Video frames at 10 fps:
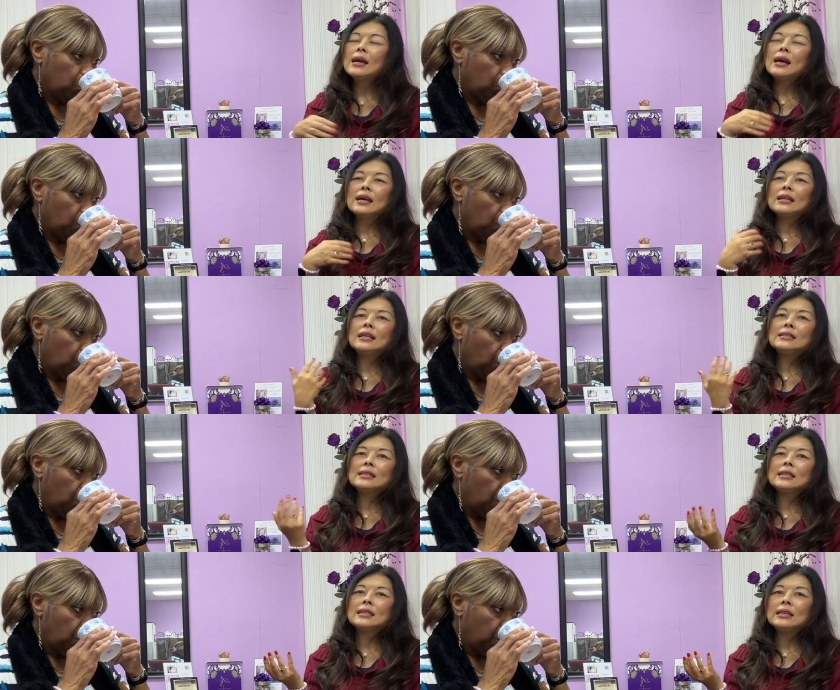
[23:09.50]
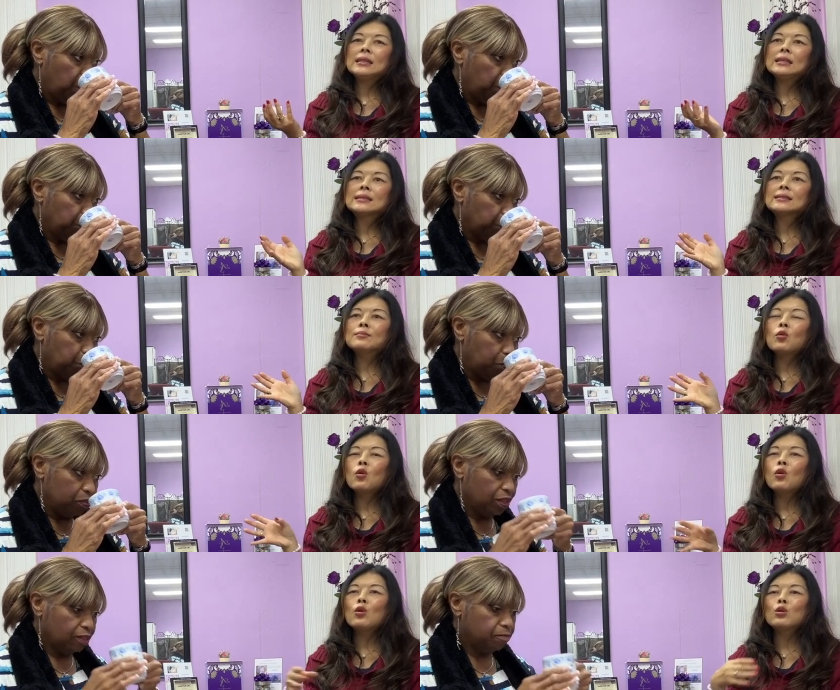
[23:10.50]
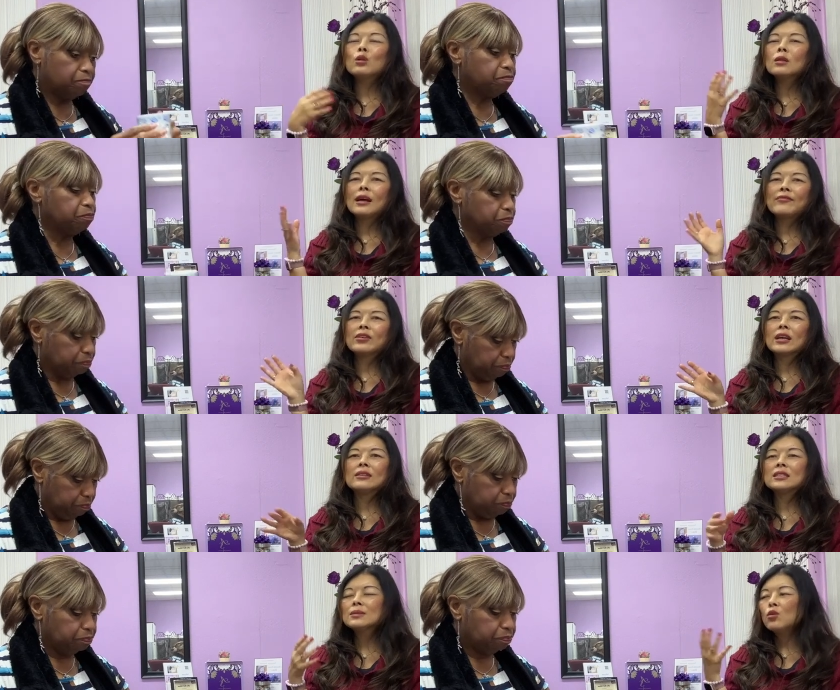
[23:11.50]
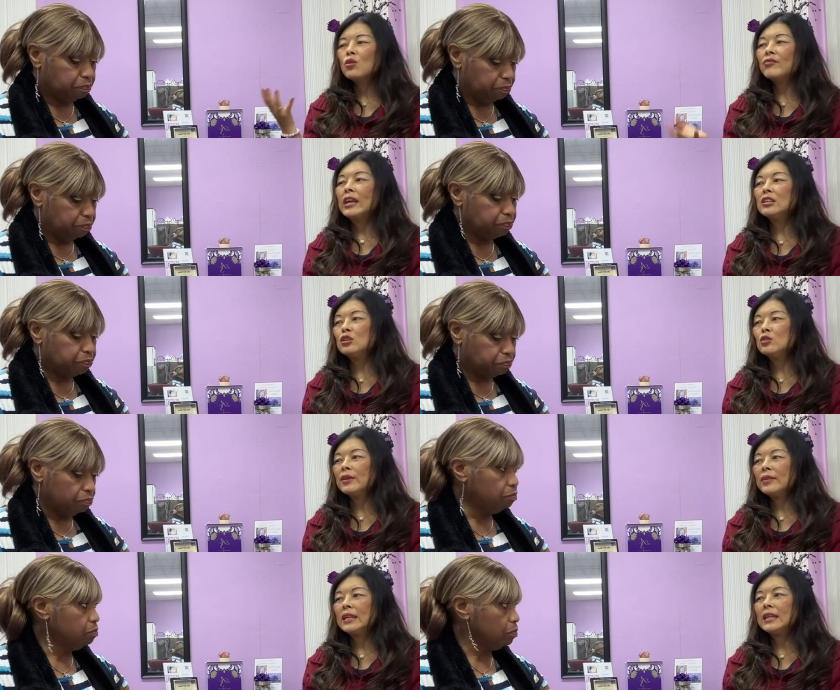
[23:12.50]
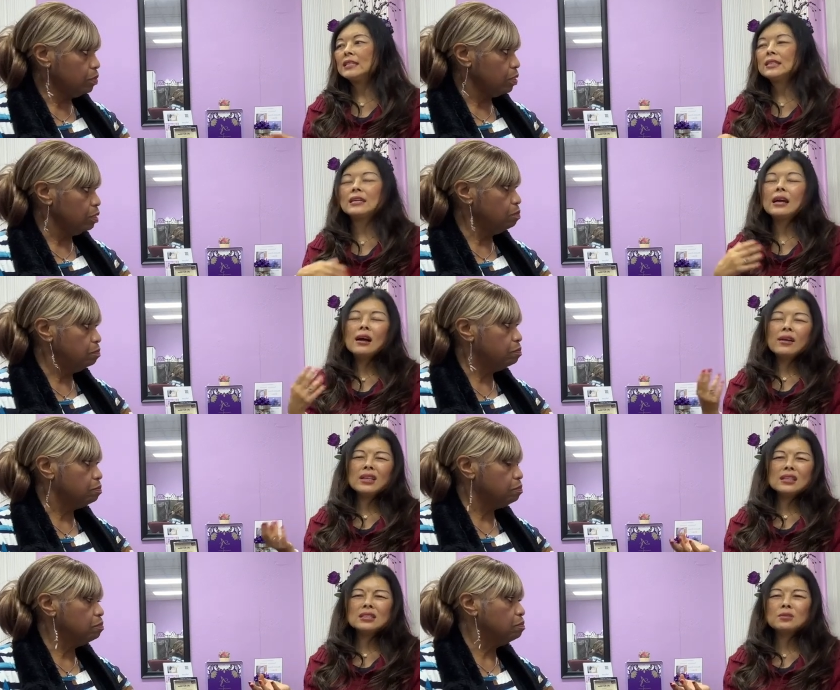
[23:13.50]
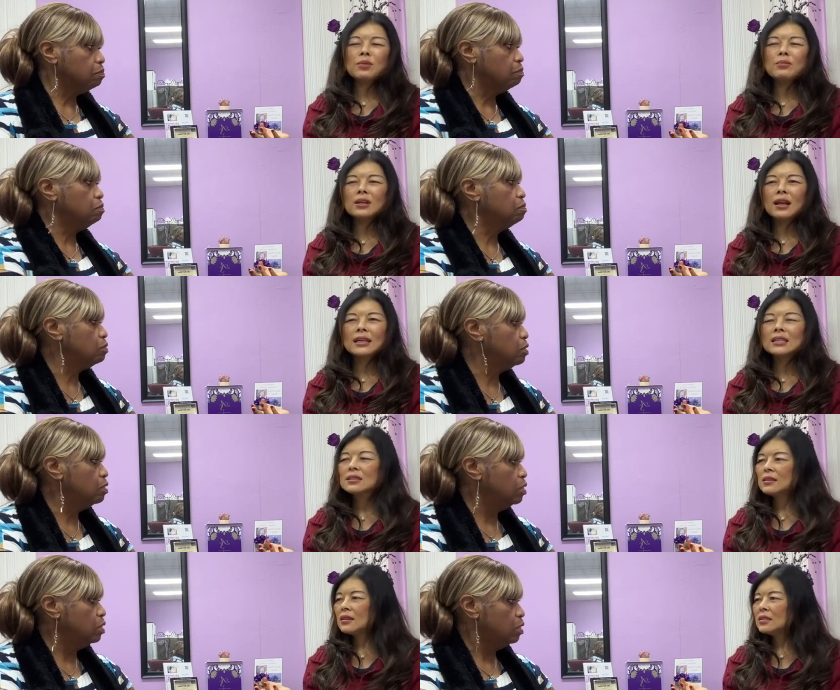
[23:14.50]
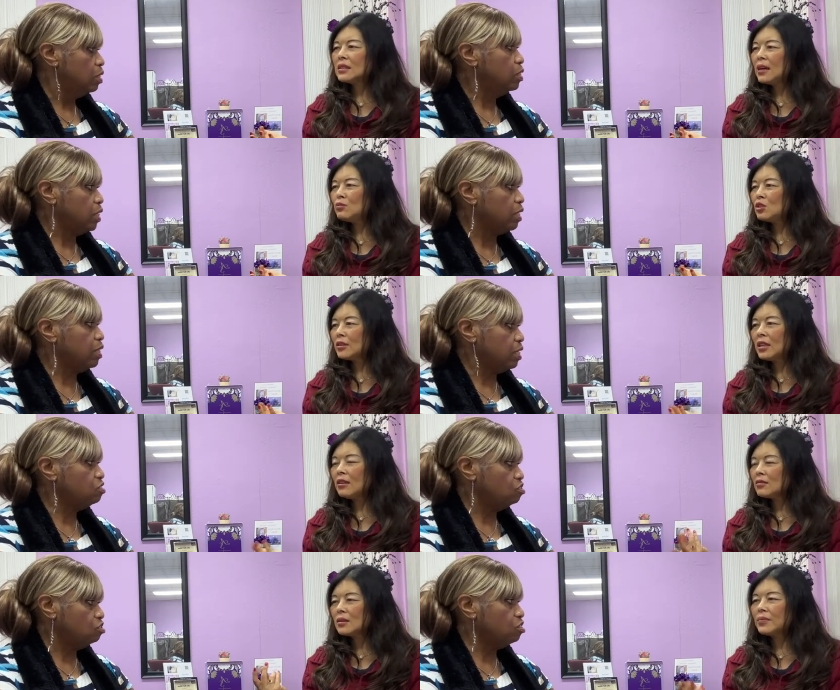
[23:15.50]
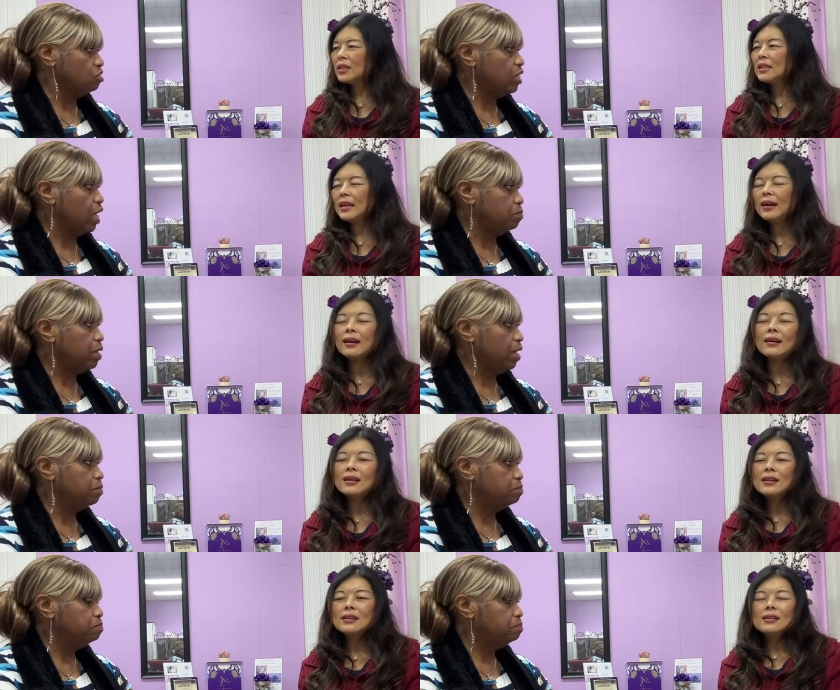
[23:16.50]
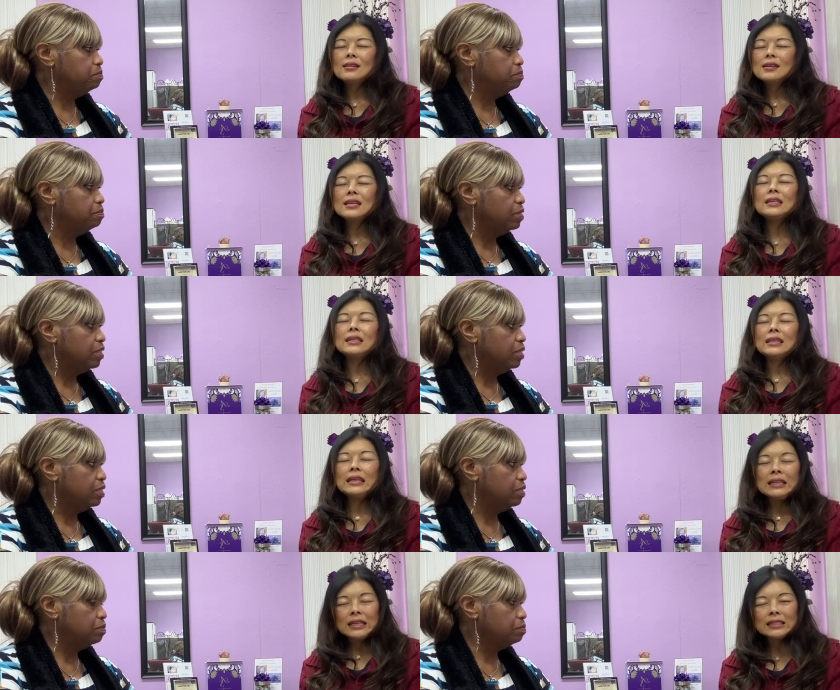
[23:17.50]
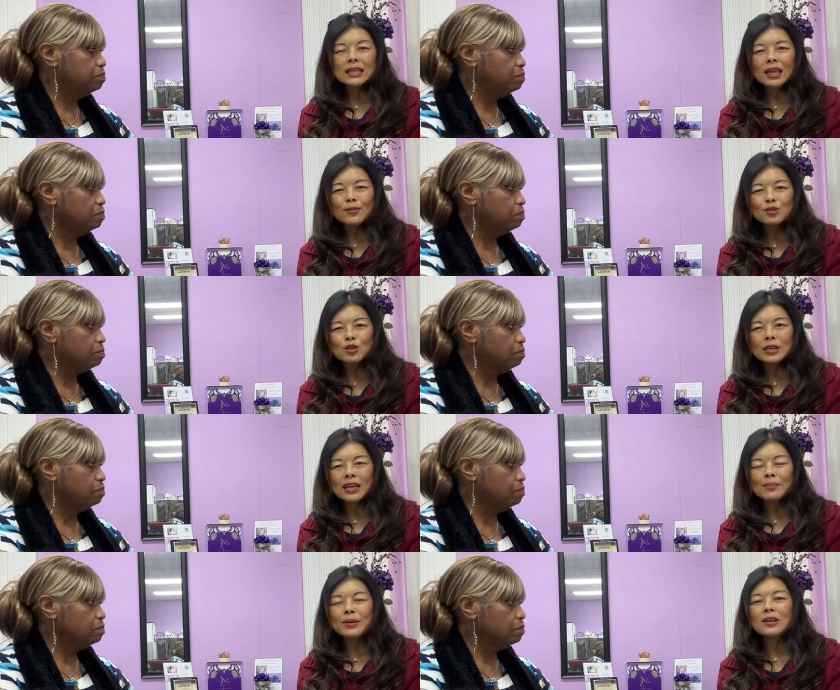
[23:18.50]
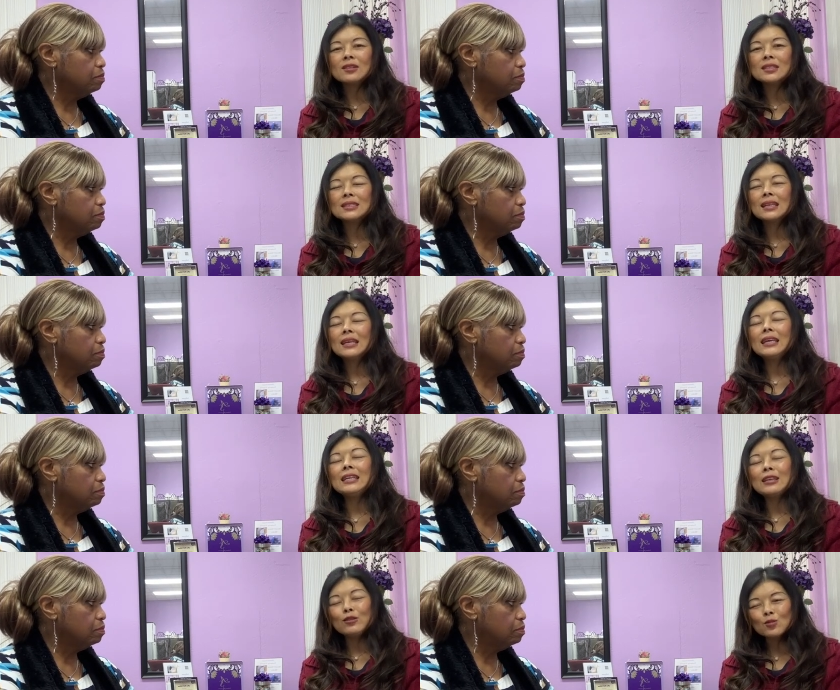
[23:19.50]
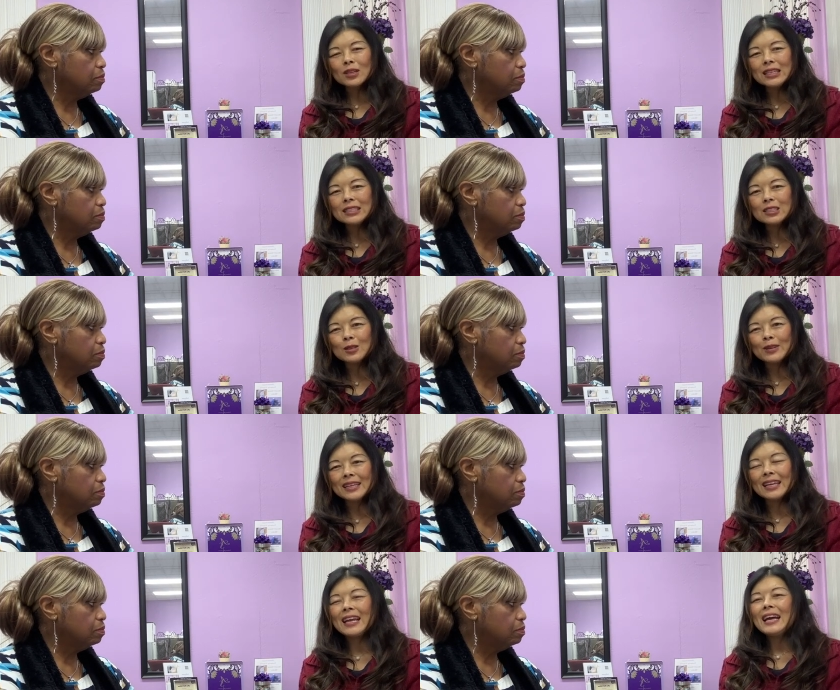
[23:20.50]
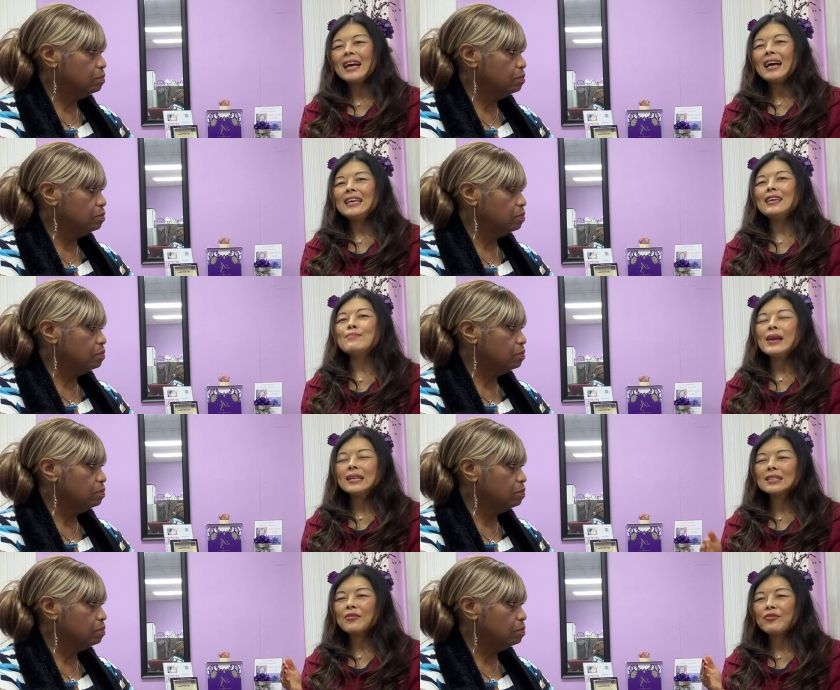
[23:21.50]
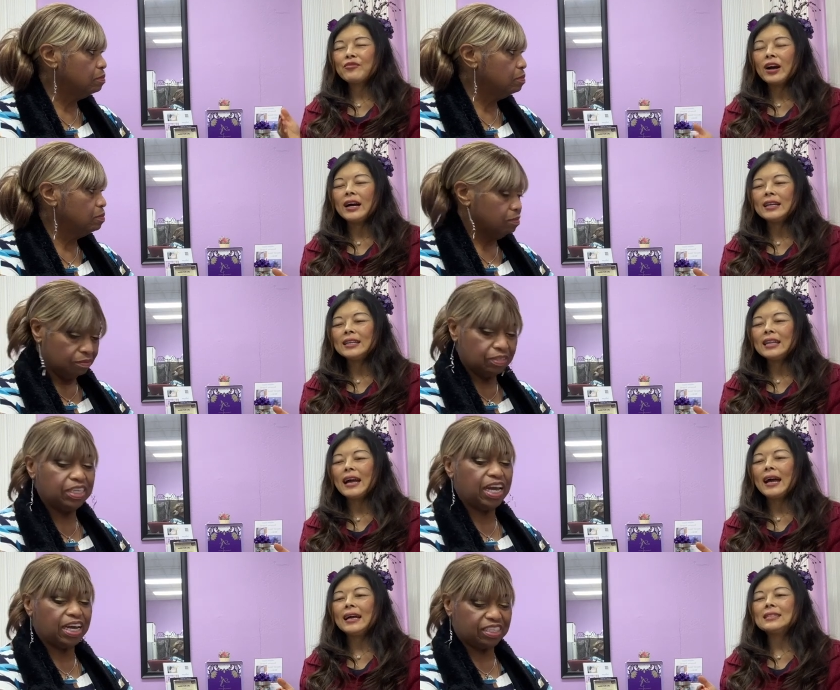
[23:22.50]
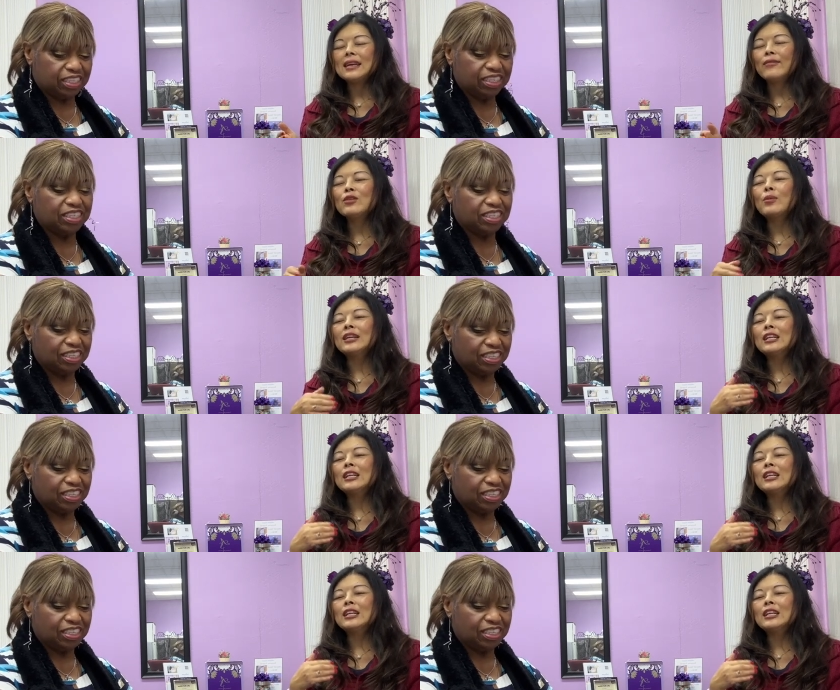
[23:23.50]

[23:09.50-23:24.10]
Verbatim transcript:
Speaker 1: and he did it in this small, I mm -hmm. forget, mm-hmm. small venue. And then he did it. I think this is probably like his third time yeah, doing it or something. Time, yeah. yeah. He, he needs to keep doing it because he knows what he's doing he makes it fun yes. and everybody